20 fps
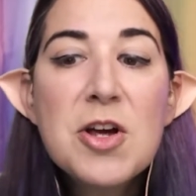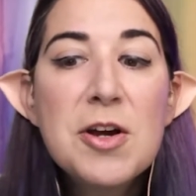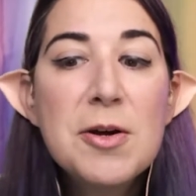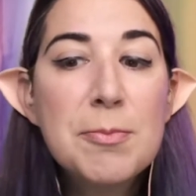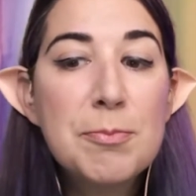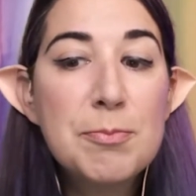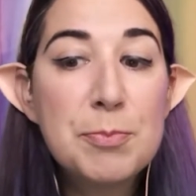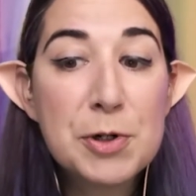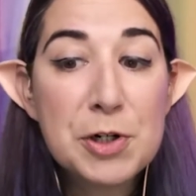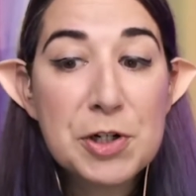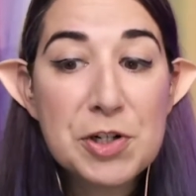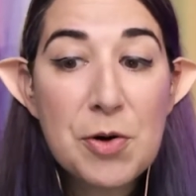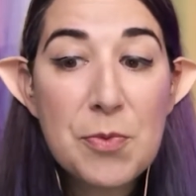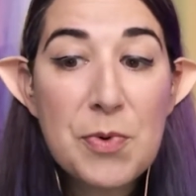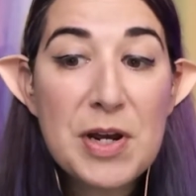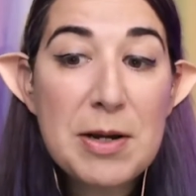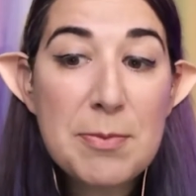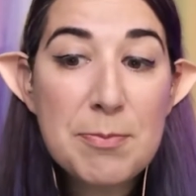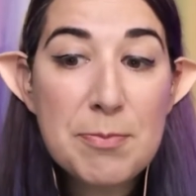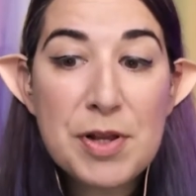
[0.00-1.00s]

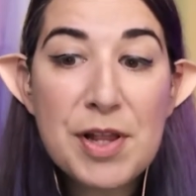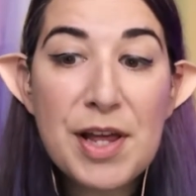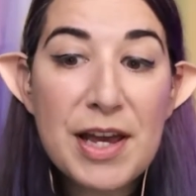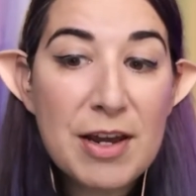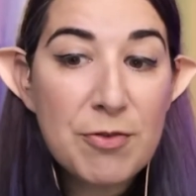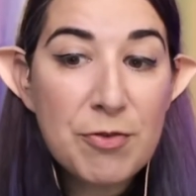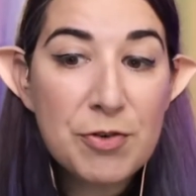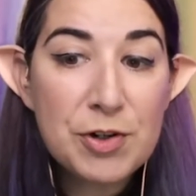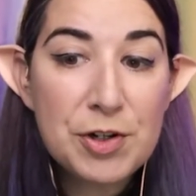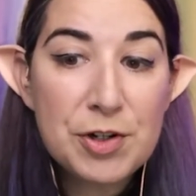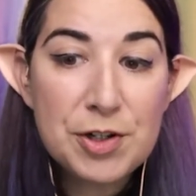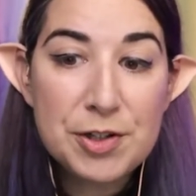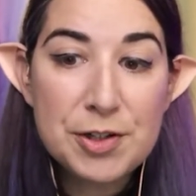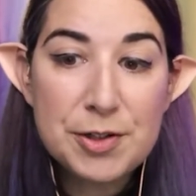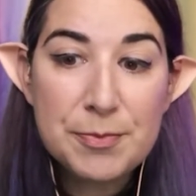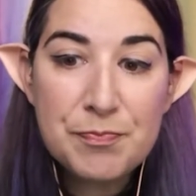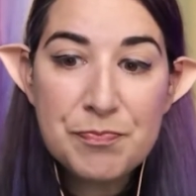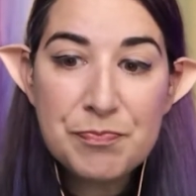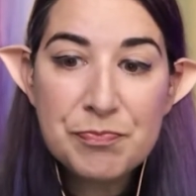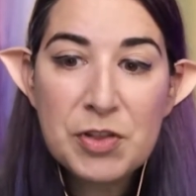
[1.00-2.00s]
burrowing,
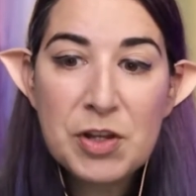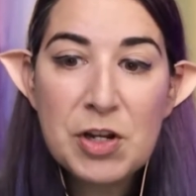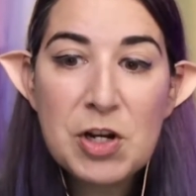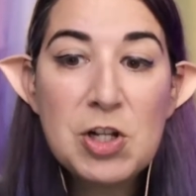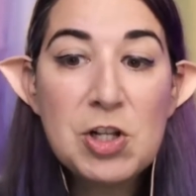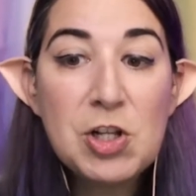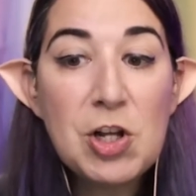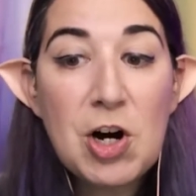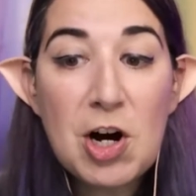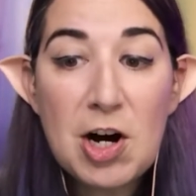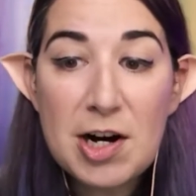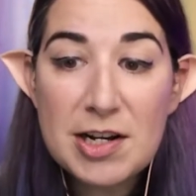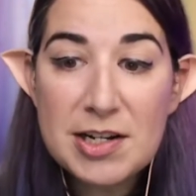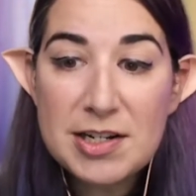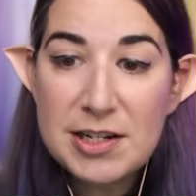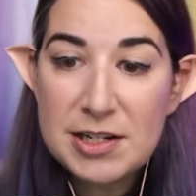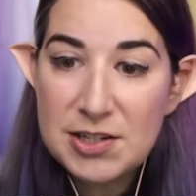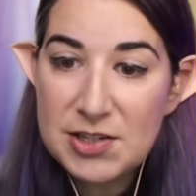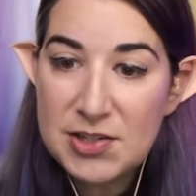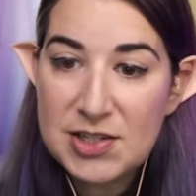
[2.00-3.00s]
playful,
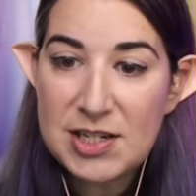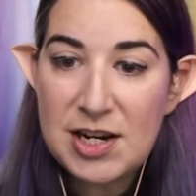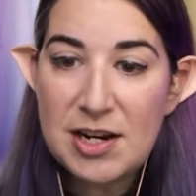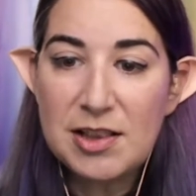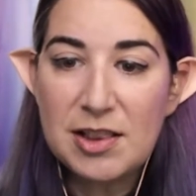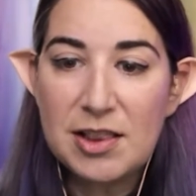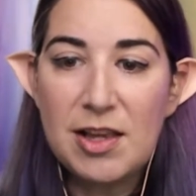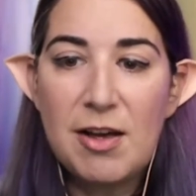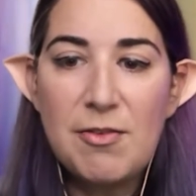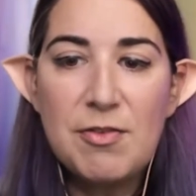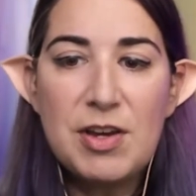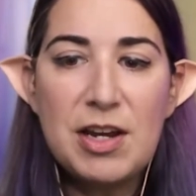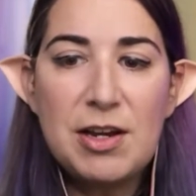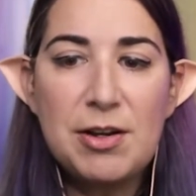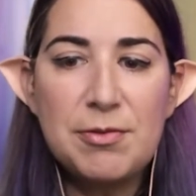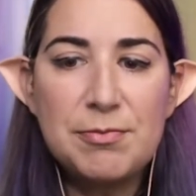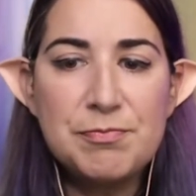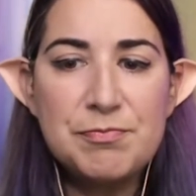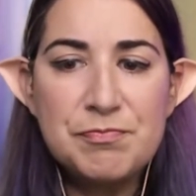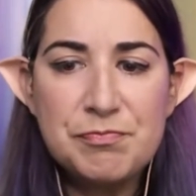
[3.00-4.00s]
clawed,
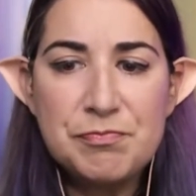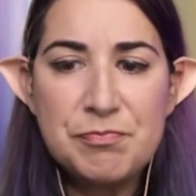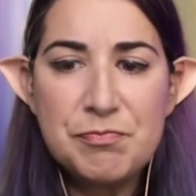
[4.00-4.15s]
sun-loving,